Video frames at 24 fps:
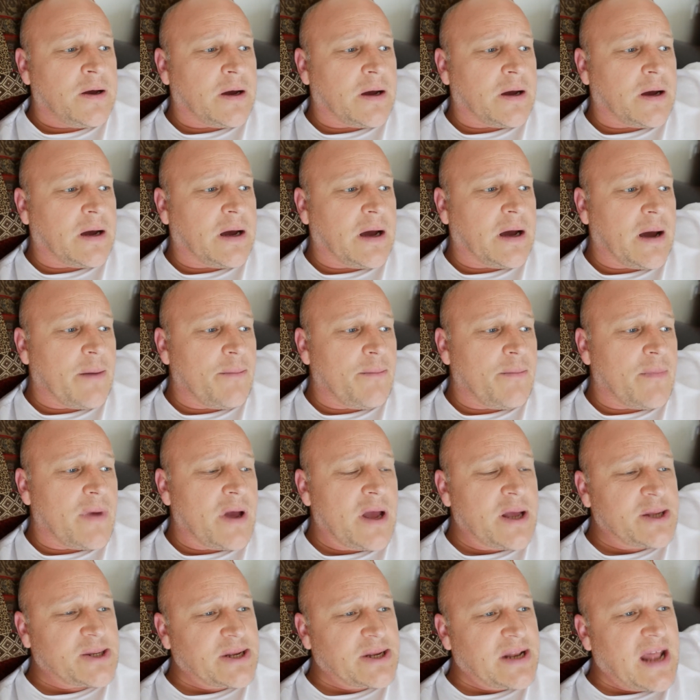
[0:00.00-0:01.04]

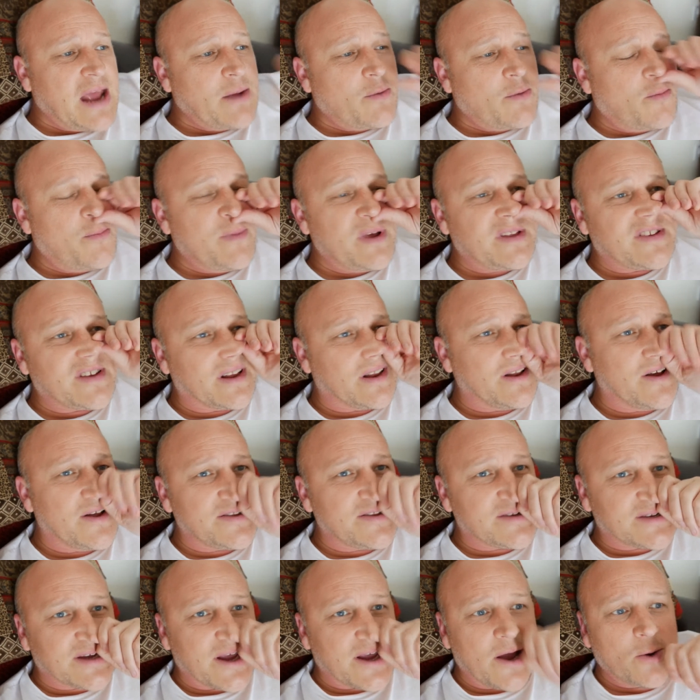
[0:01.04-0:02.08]
It's enabled me to
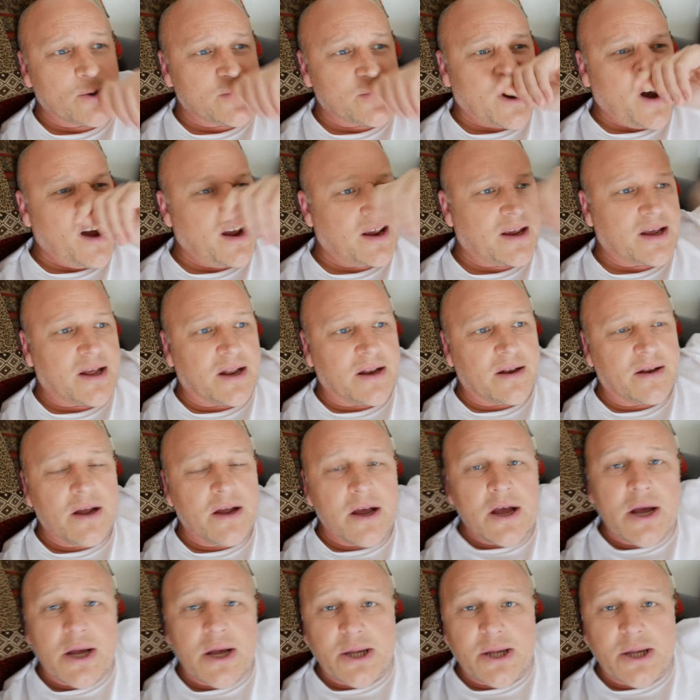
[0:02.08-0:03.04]
learn skills that I can